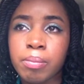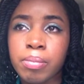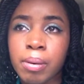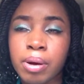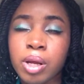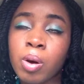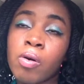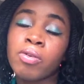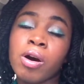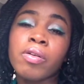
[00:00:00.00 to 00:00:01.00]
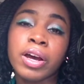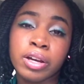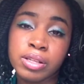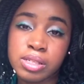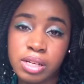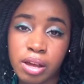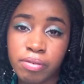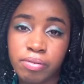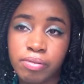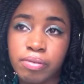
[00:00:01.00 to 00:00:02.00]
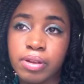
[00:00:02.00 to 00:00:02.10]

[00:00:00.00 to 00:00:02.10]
But I want to go over all that good stuff